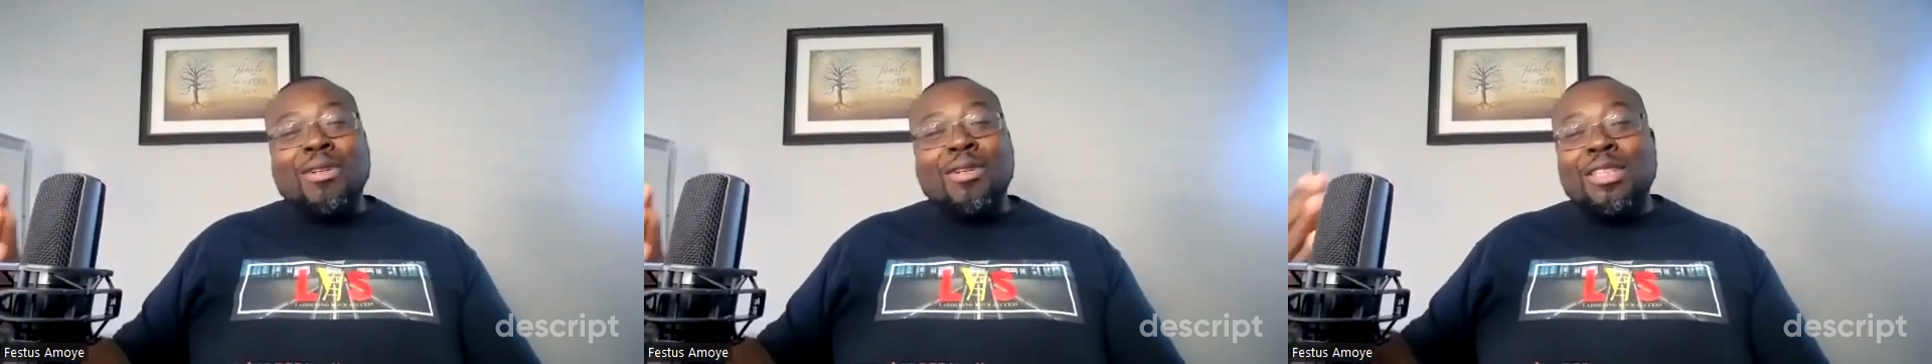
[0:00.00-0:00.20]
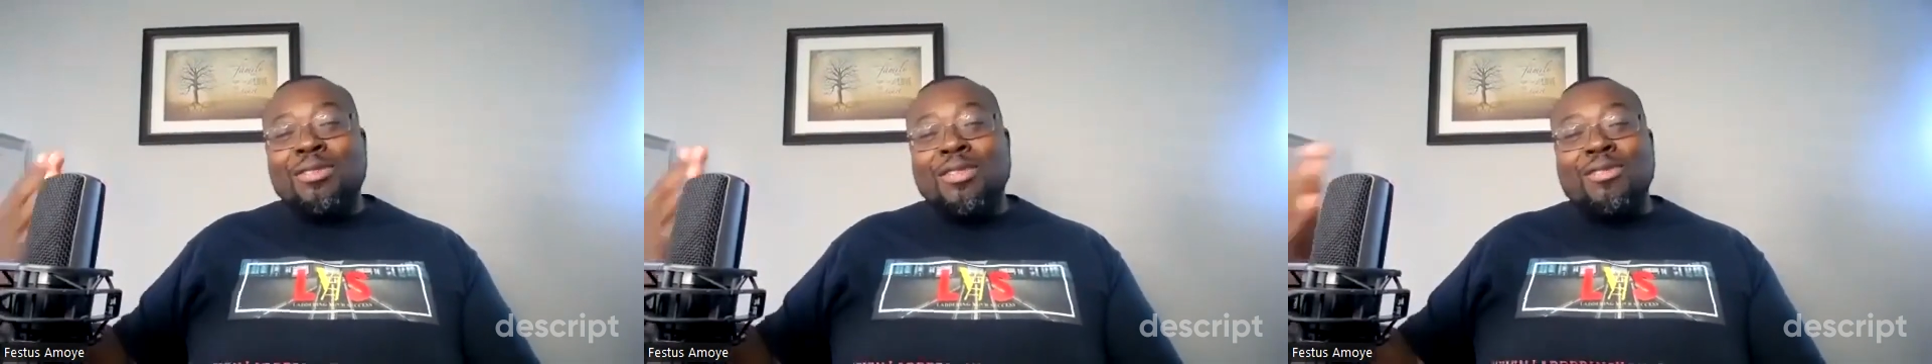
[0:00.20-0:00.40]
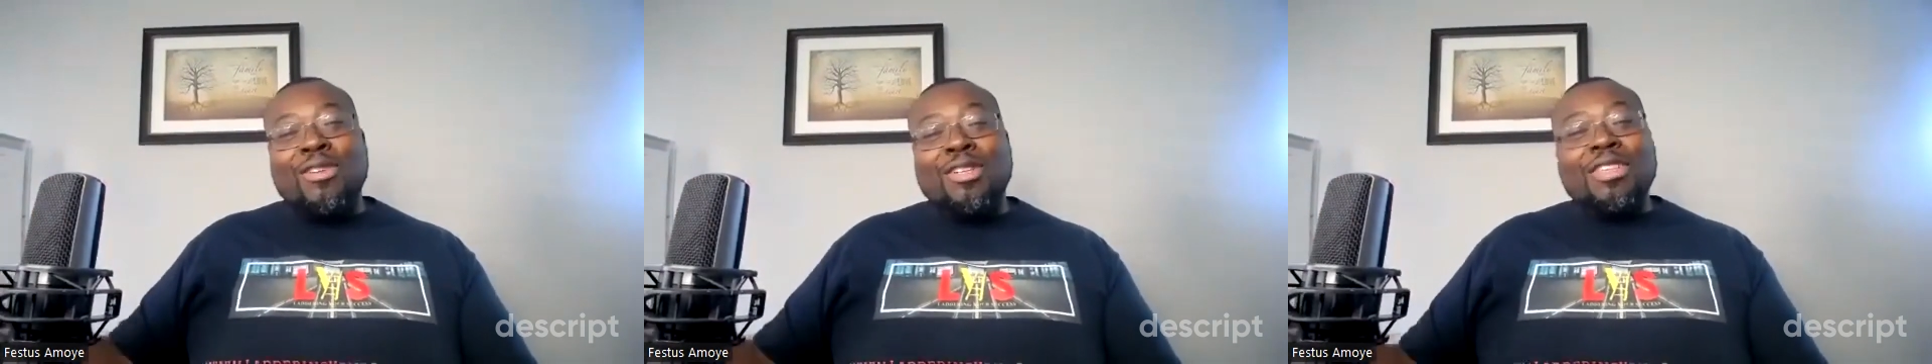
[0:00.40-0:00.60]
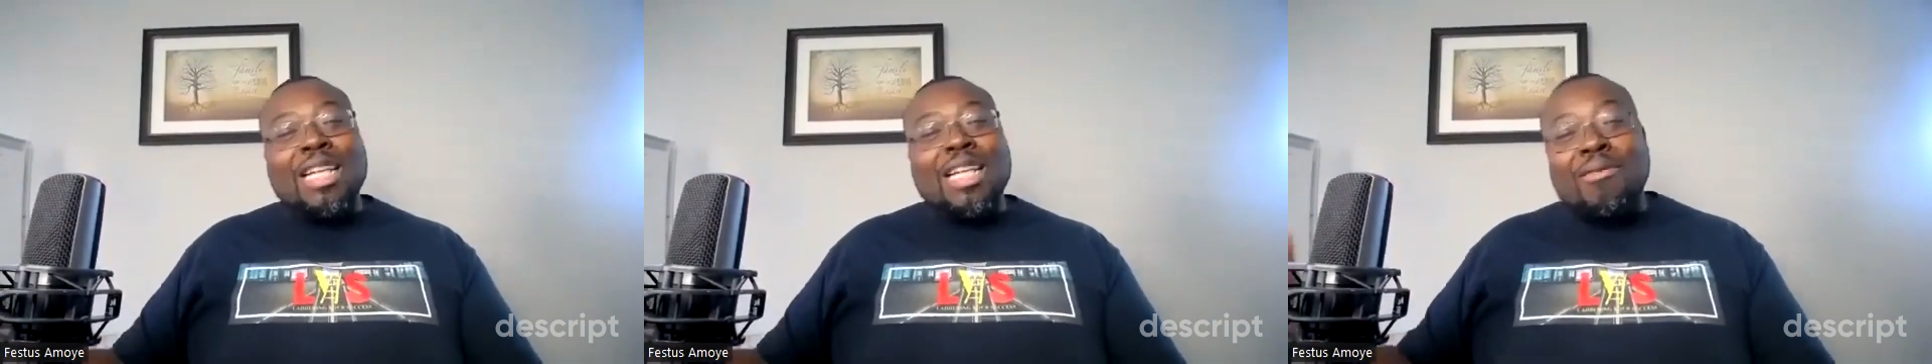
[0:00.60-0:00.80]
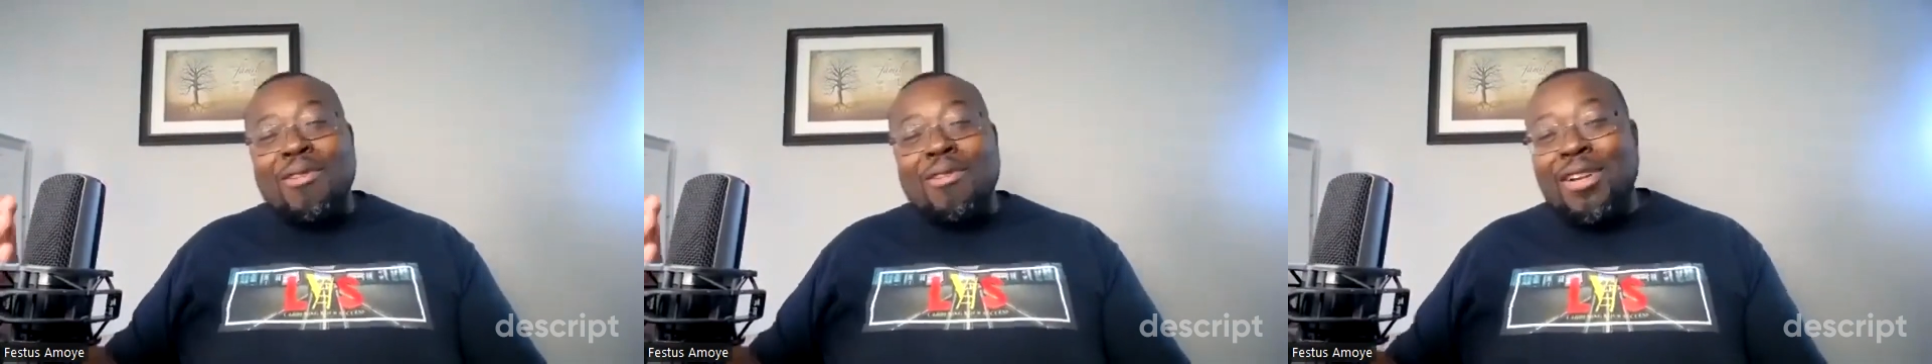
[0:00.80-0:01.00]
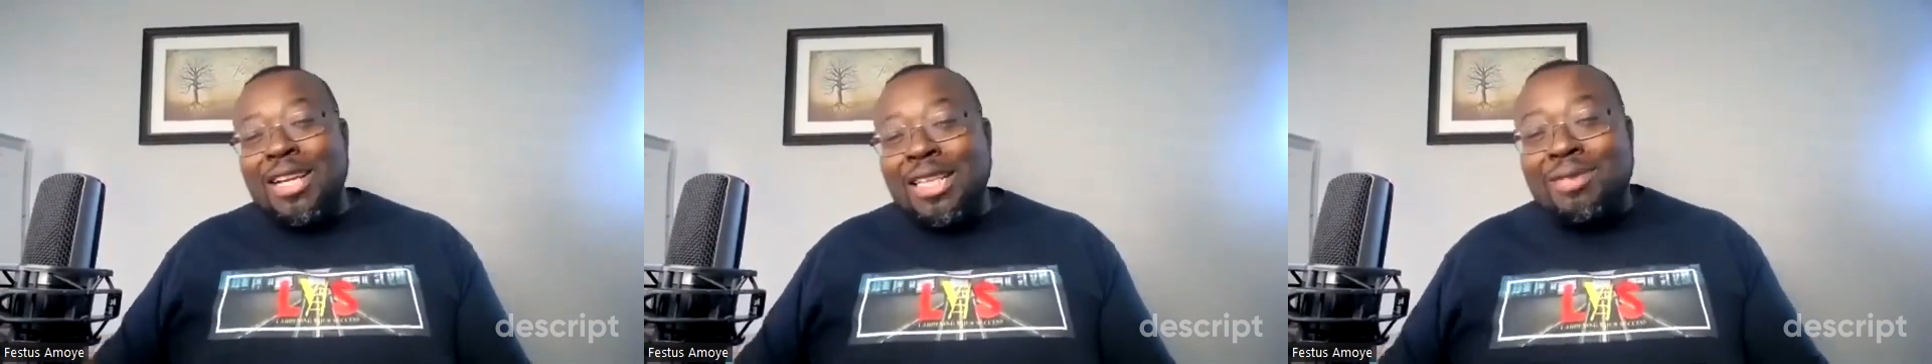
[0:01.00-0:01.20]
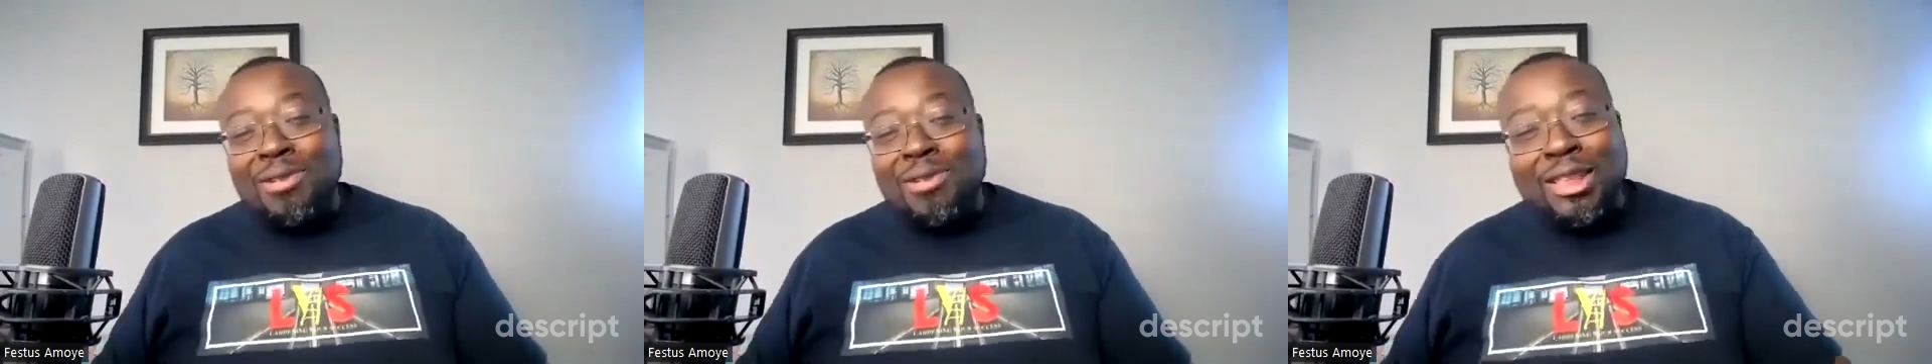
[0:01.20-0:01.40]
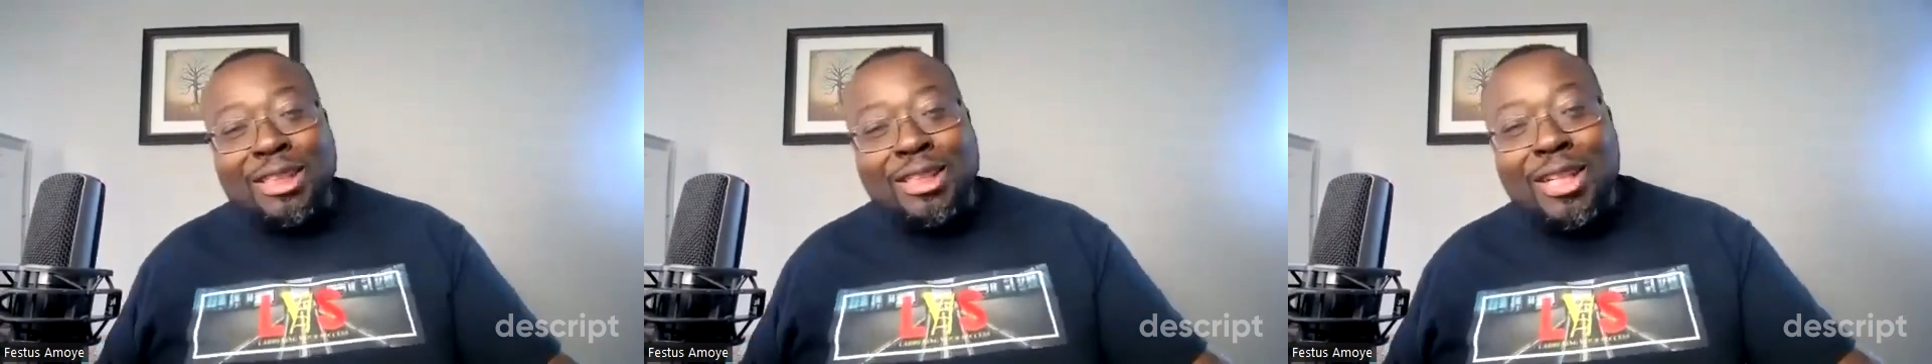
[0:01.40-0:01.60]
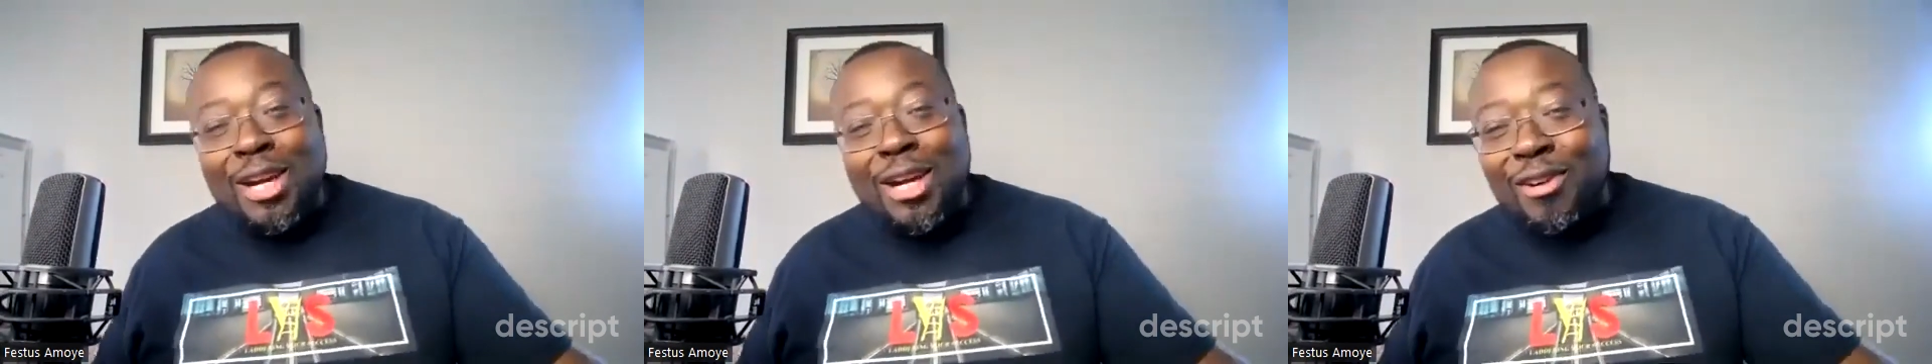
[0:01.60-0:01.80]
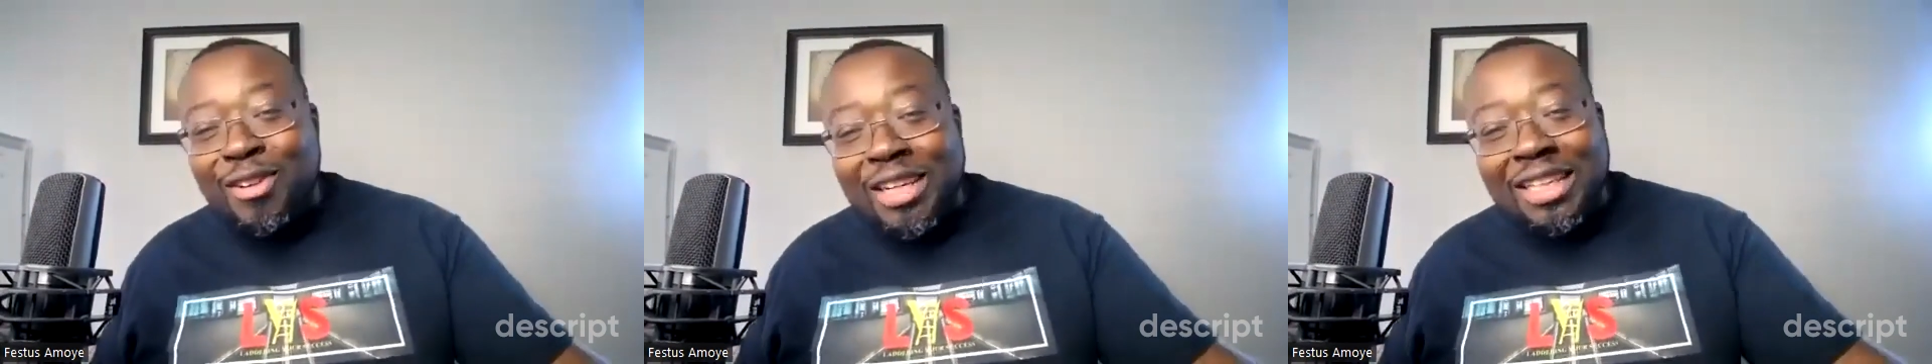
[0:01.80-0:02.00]
Bro, this was the first time I really
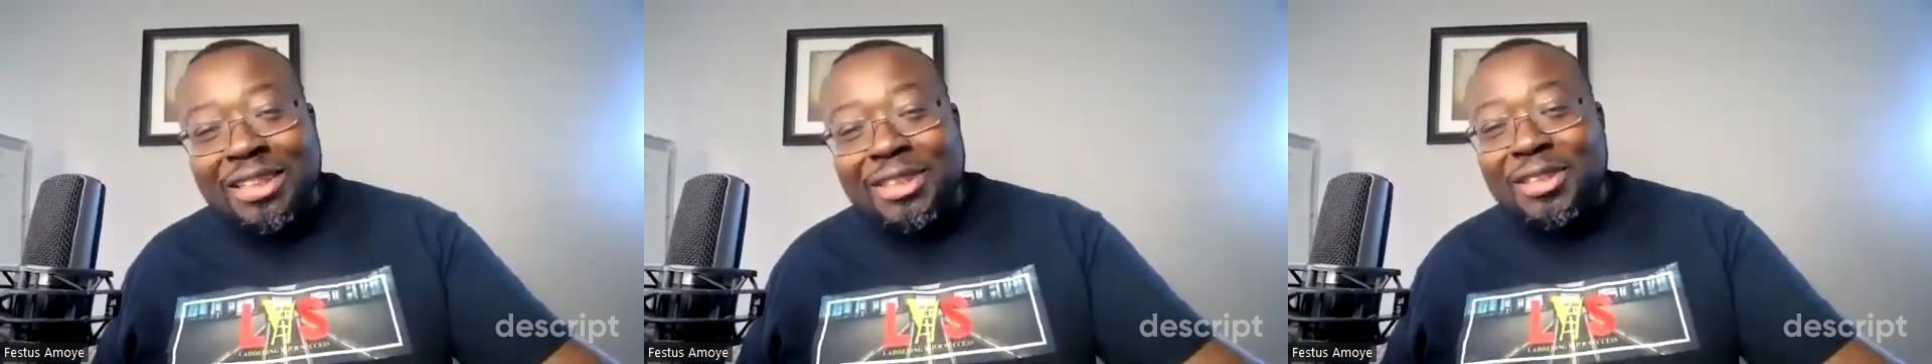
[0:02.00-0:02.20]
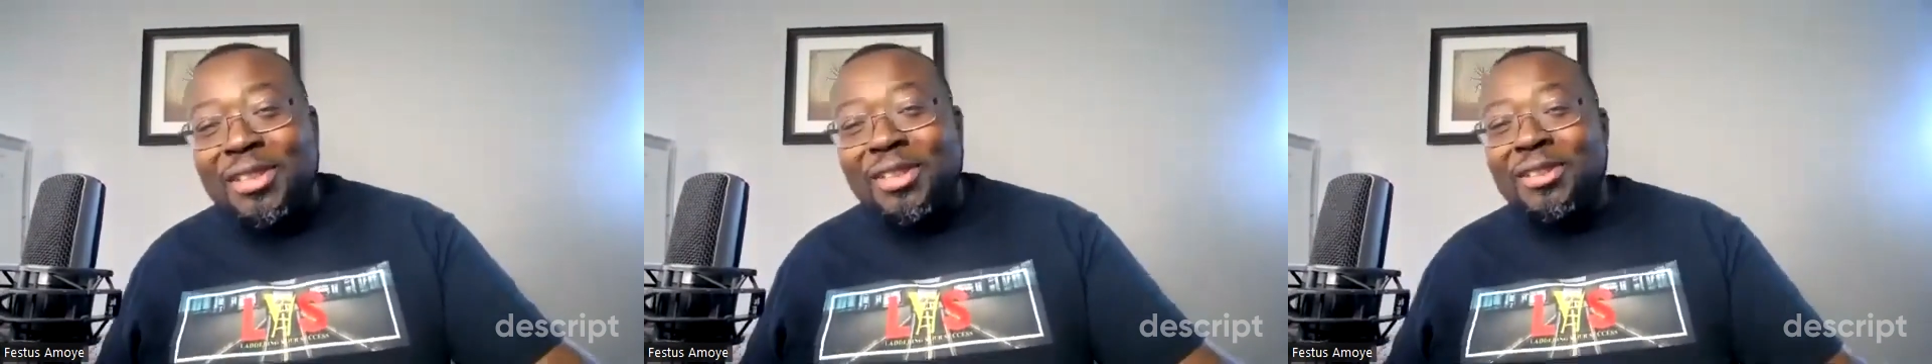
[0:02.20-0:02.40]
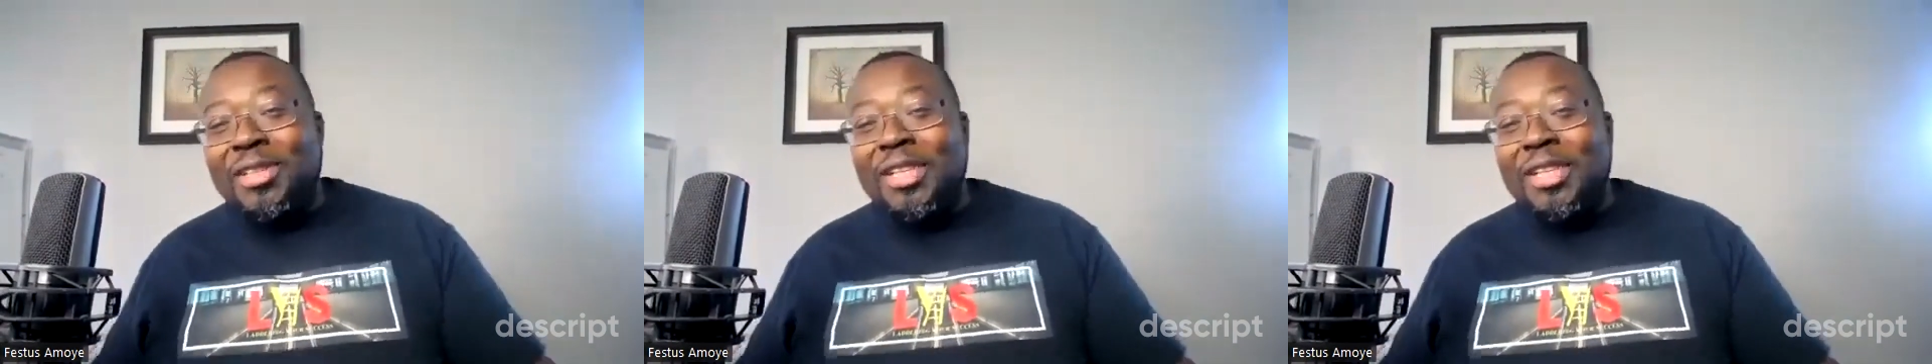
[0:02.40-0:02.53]
experienced the taquerias.